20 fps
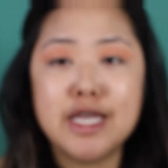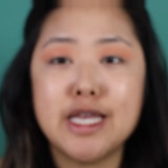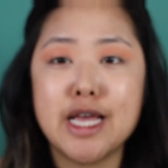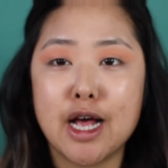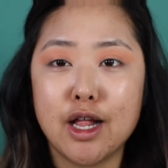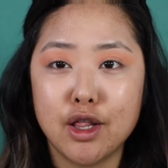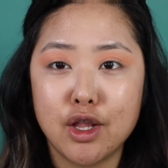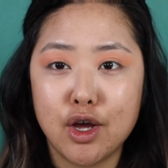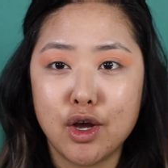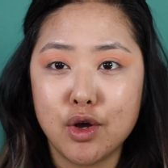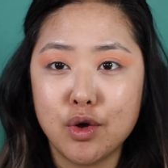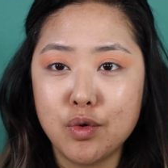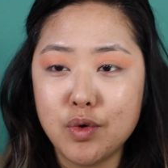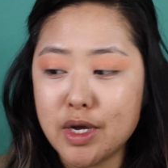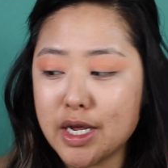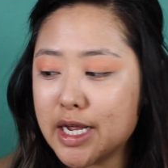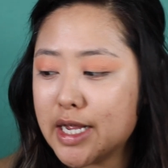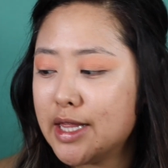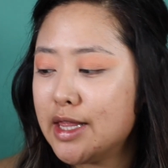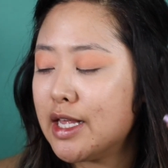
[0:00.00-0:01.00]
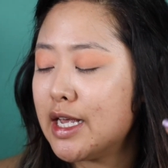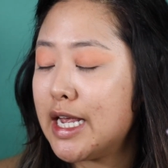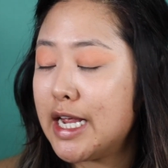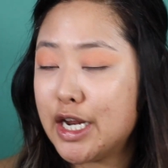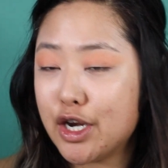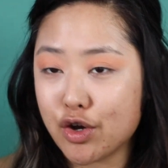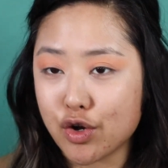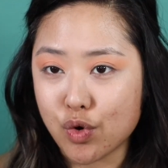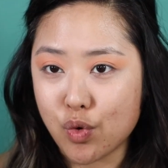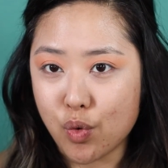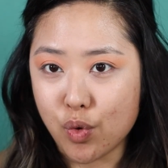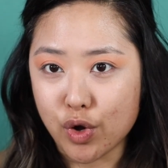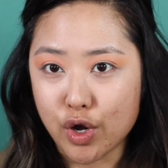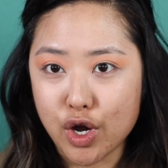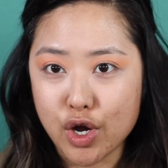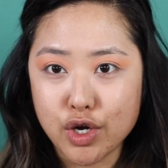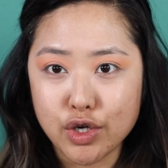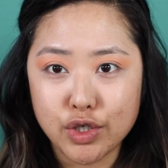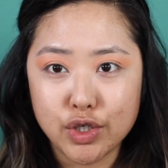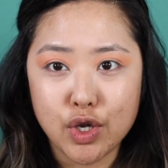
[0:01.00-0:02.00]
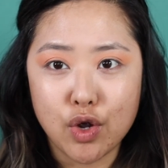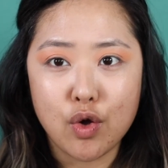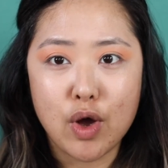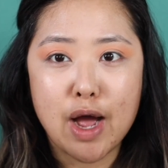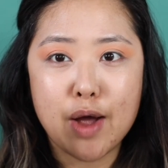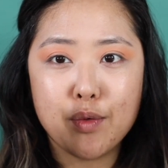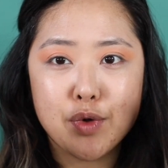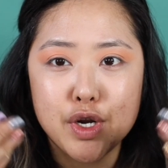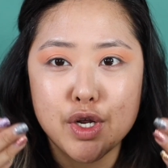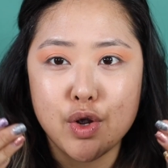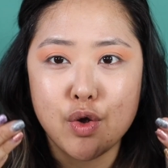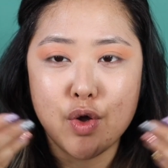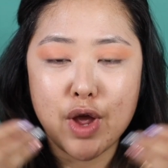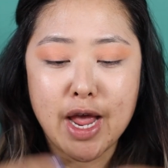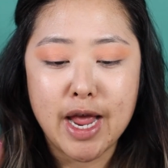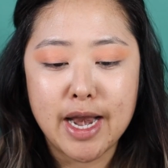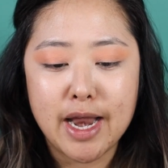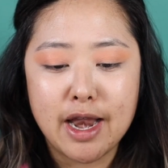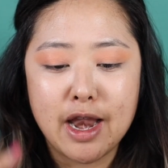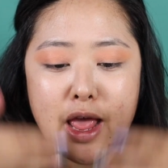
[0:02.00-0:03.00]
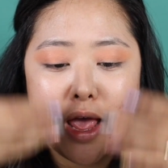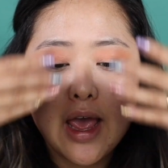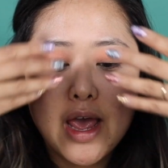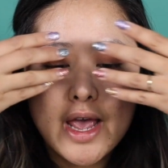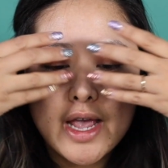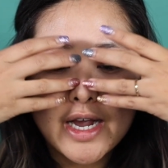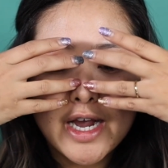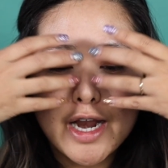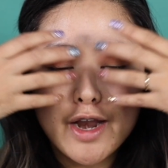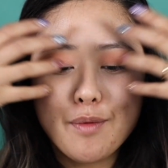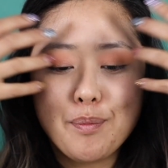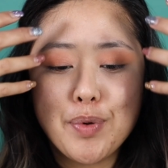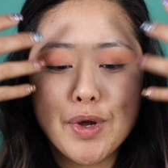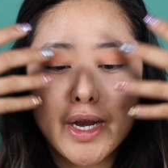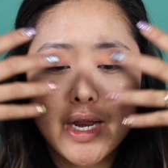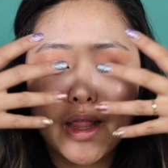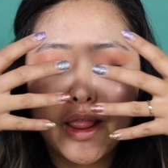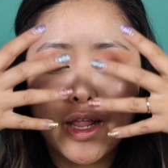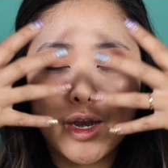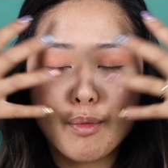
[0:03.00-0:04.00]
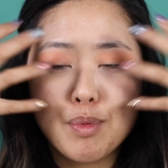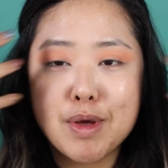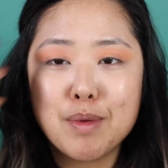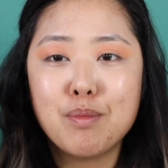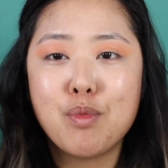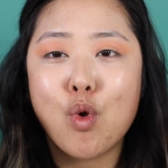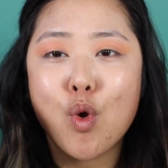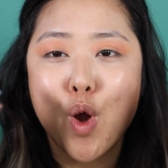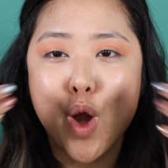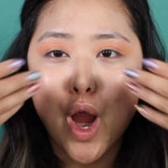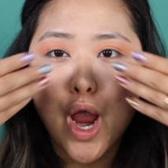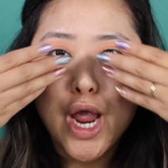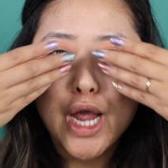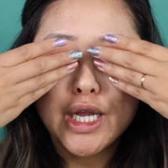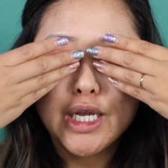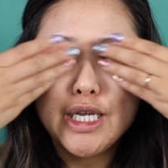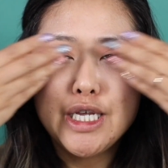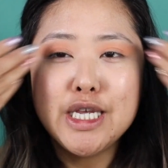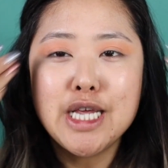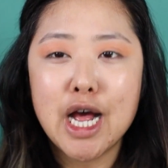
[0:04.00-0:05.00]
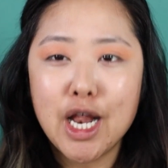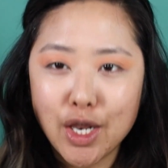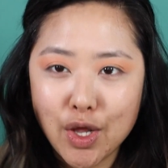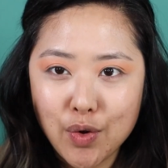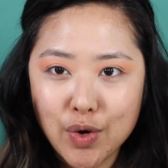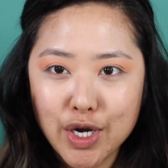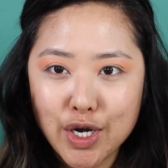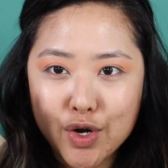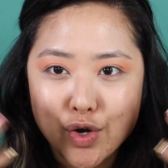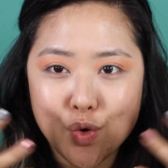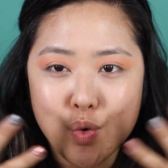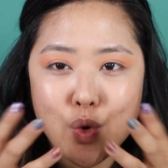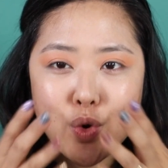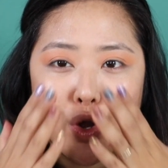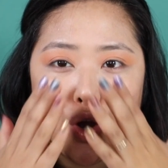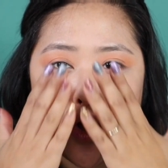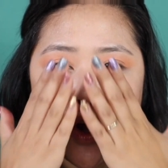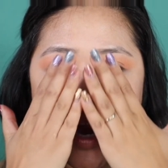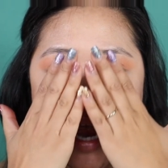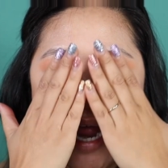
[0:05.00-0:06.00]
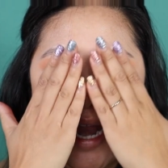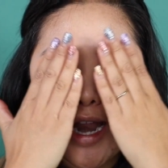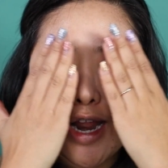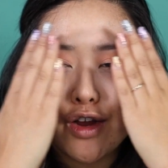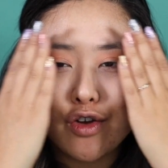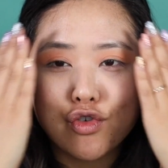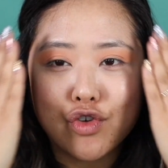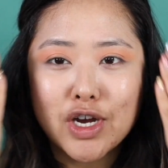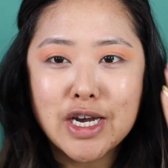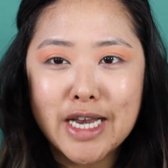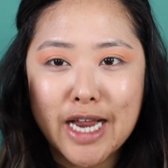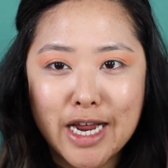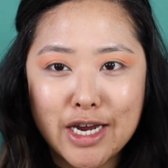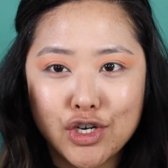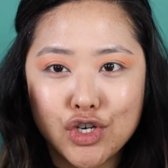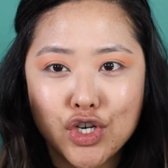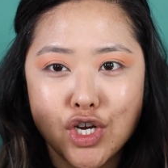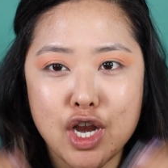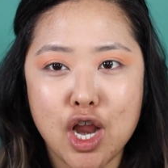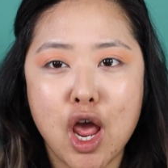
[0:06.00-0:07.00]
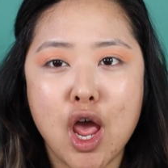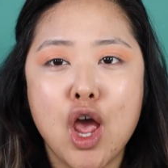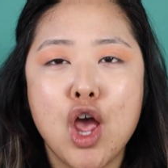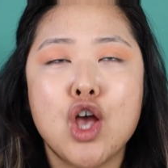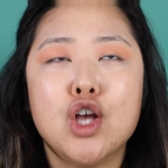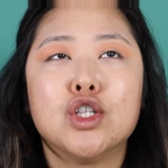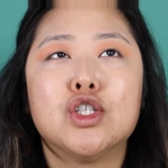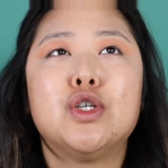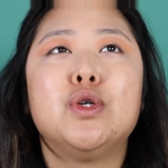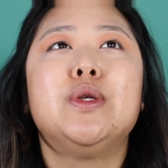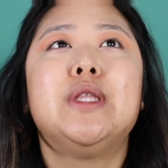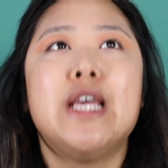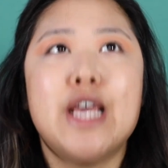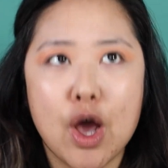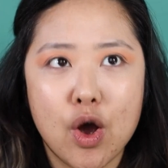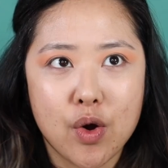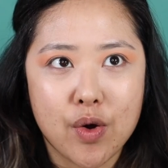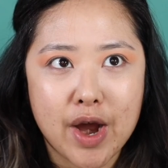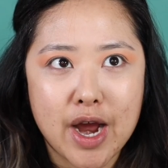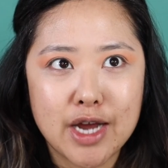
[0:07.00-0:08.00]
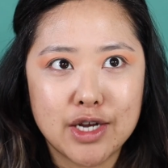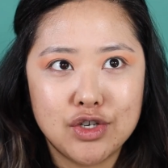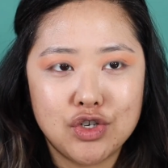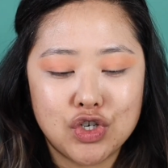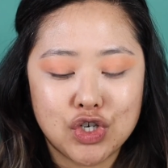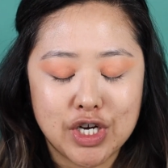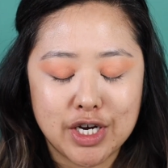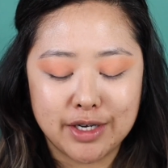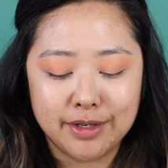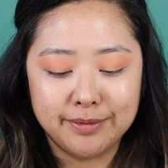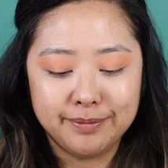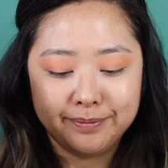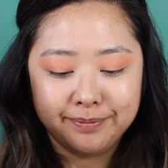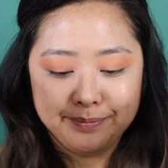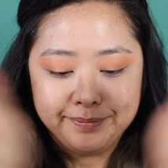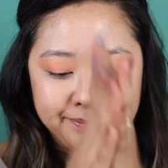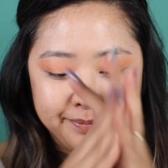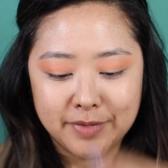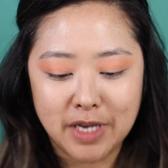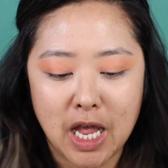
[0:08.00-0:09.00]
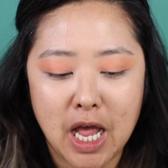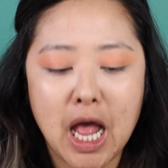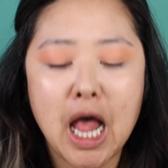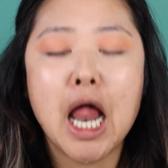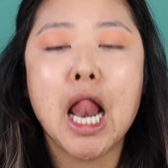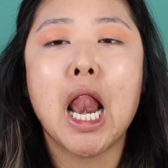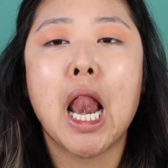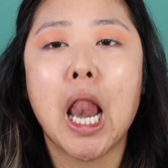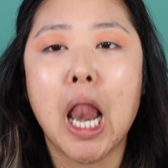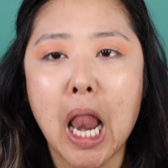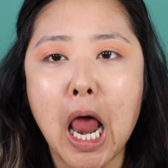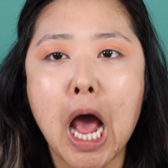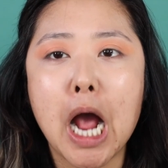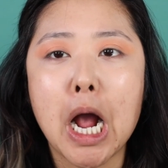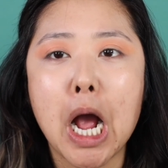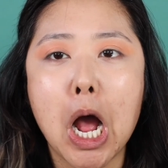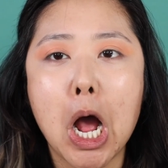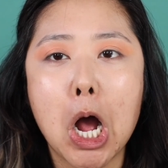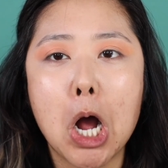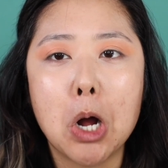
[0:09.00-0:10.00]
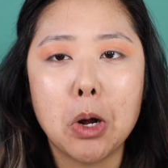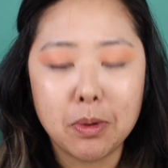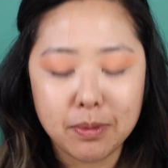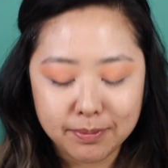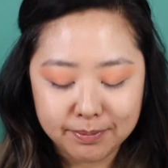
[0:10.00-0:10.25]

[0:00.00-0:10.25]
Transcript: yellow in the inner corner, so I want to go ahead and kind of put a little bit more yellow inner corner and then gradation to the orange. Laga.